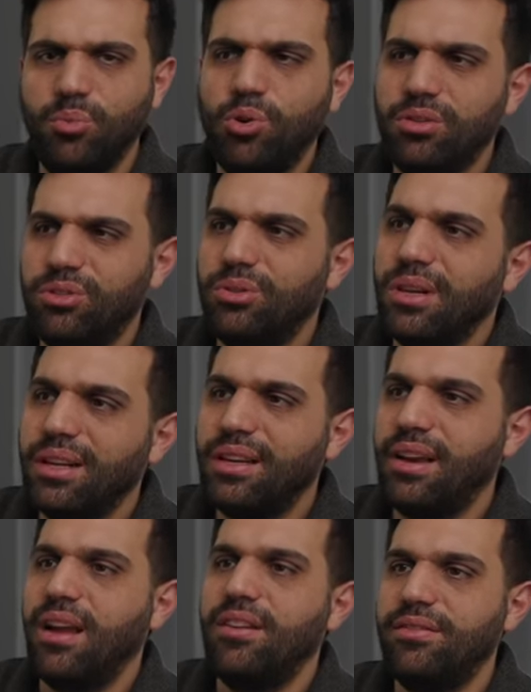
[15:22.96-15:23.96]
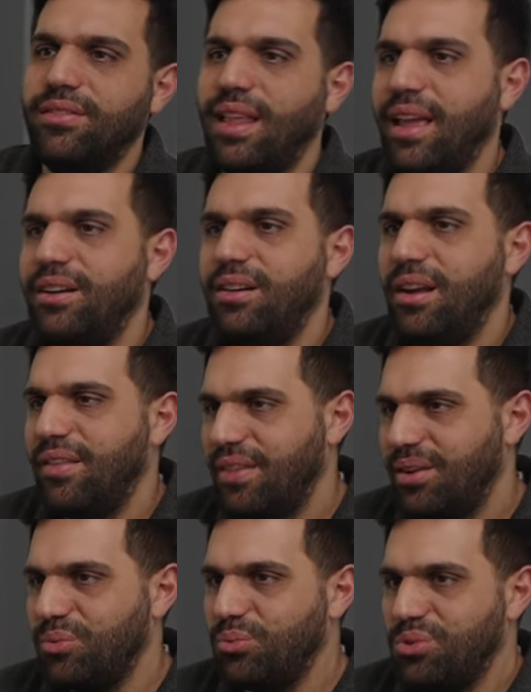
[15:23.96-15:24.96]
a more gritty kind of layer.
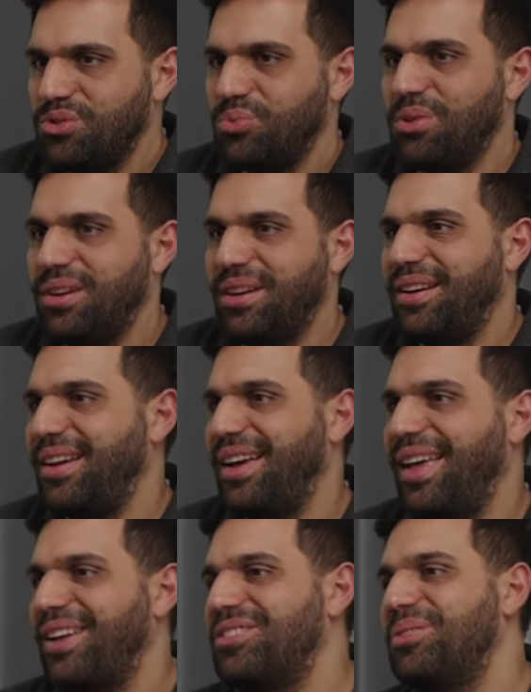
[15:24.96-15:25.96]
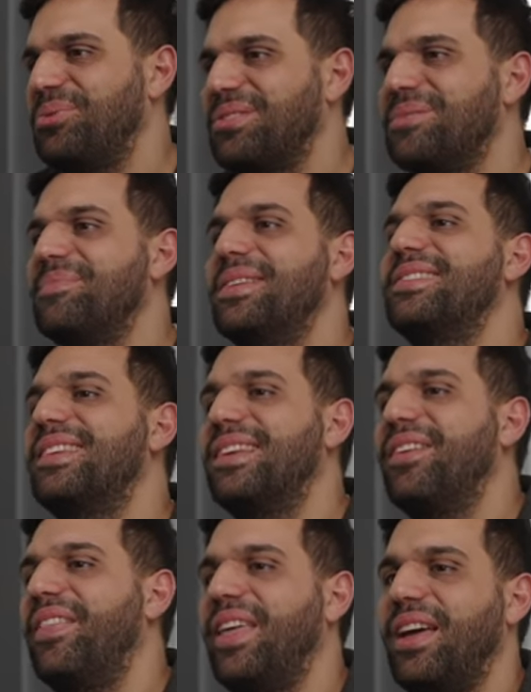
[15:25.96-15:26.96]
That was what I actually was
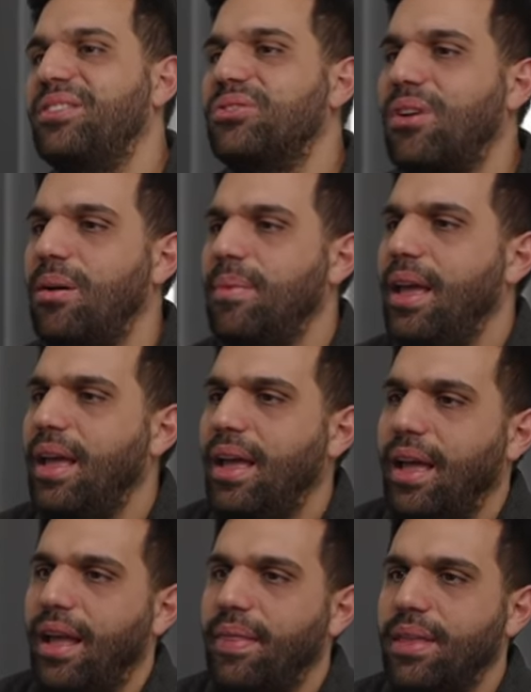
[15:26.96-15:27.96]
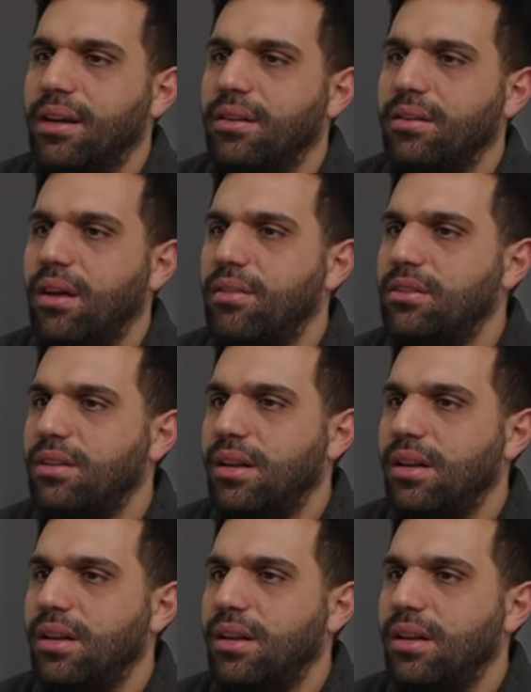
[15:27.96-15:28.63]
missing on that drop. And then another